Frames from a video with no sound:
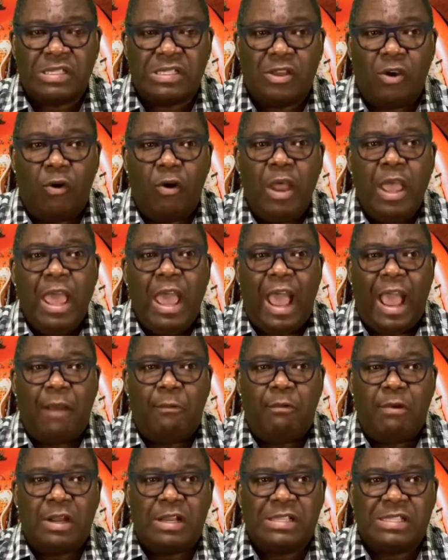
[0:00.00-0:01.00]
So I
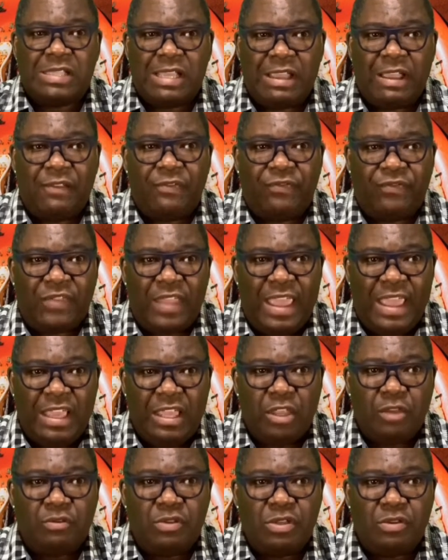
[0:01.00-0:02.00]
want to say a thank
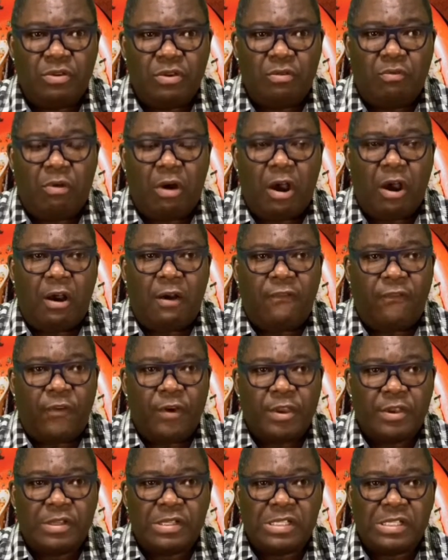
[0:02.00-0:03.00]
you to you all for
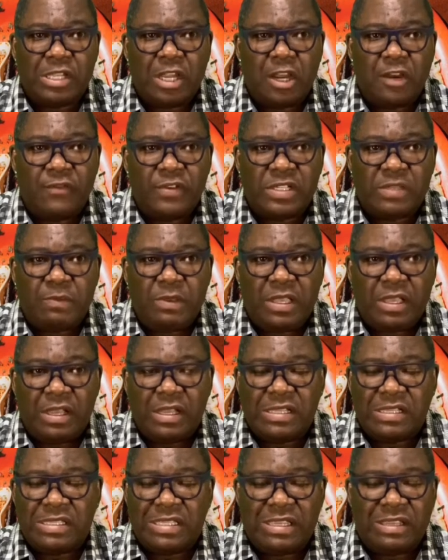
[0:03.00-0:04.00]
your service
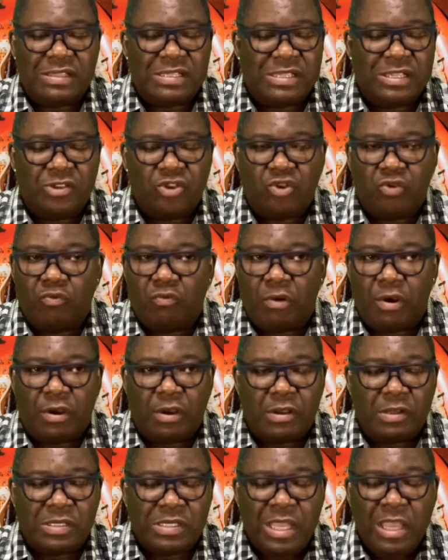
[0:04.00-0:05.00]
because the essential
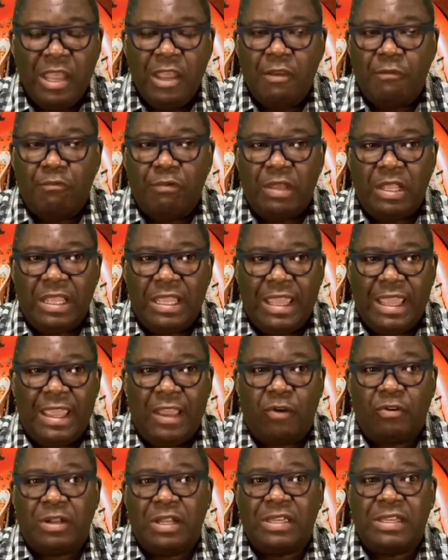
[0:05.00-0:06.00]
workers really
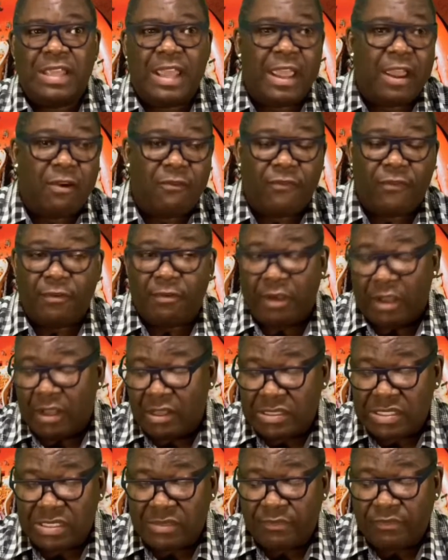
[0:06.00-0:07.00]
held it down for
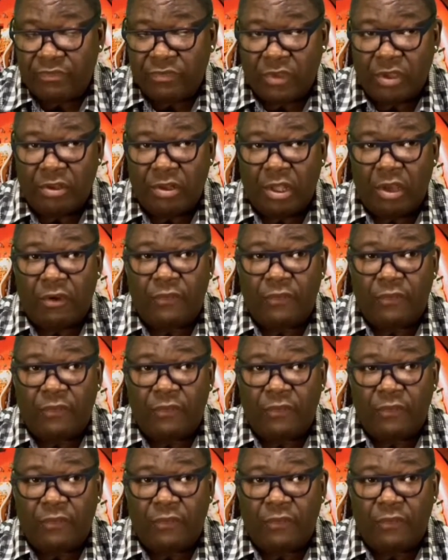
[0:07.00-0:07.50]
us you know,